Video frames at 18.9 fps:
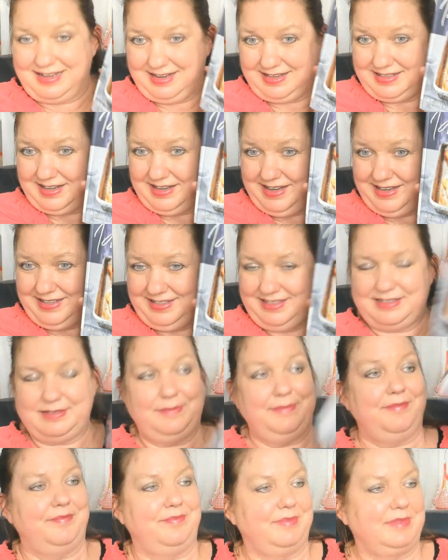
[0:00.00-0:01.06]
it is.
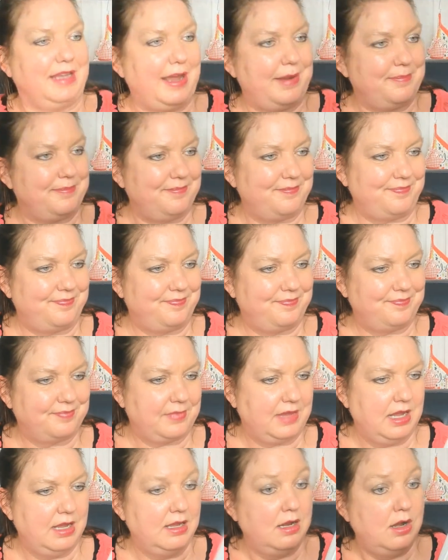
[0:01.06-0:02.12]
Okay.
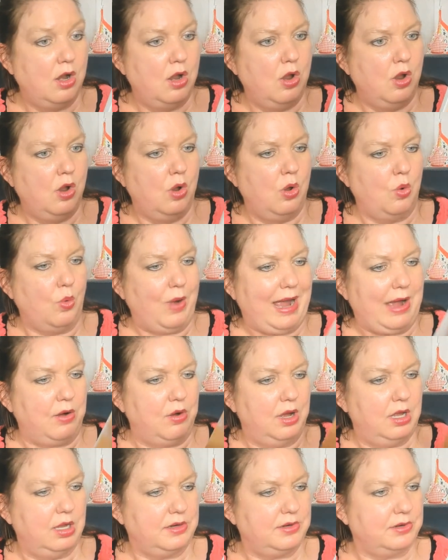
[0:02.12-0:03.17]
Wow, I
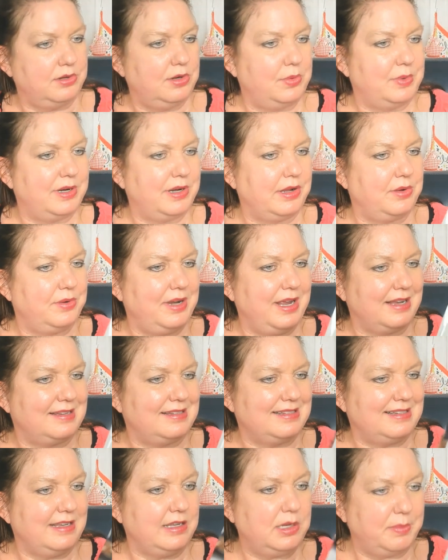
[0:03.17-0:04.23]
don't know where to go next.
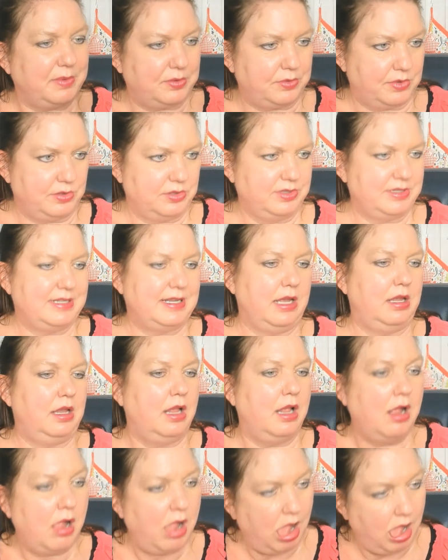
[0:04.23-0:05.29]
Cinnamon rolls.
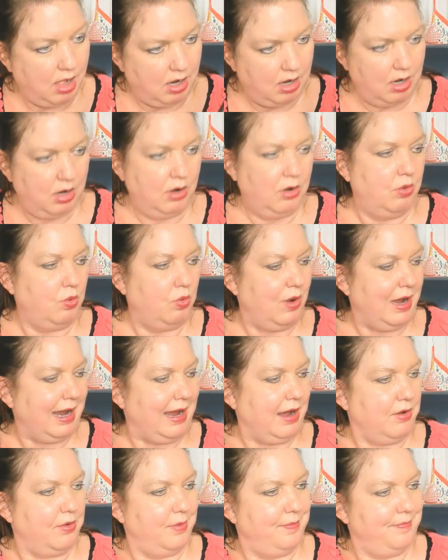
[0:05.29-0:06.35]

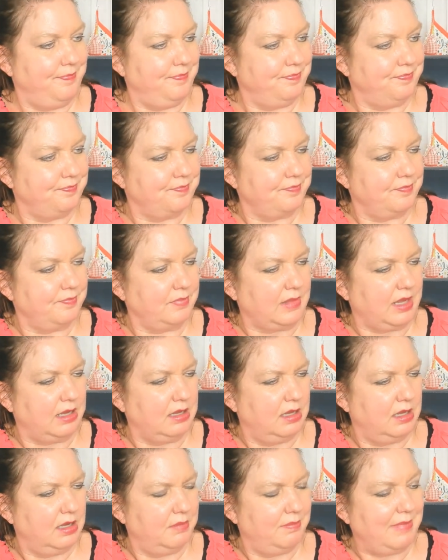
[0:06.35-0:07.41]
Wow.
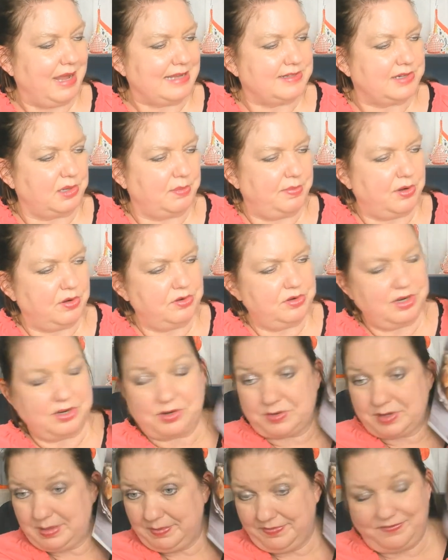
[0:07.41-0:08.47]
Mascarpone
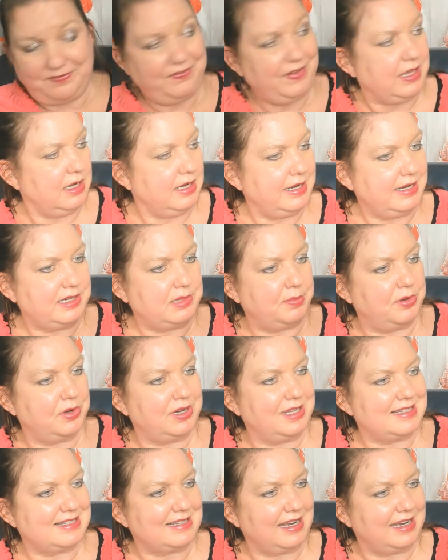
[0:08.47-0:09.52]
cream filling to put
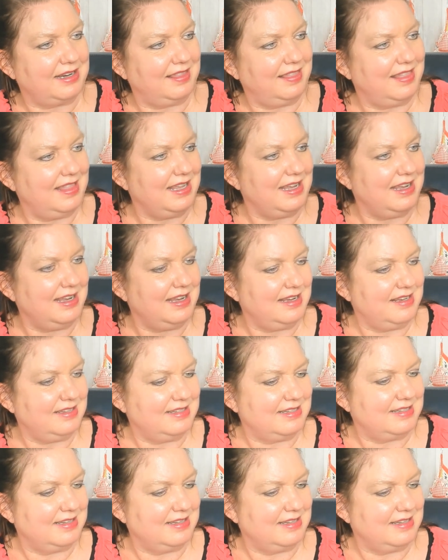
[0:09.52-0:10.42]
inside of these.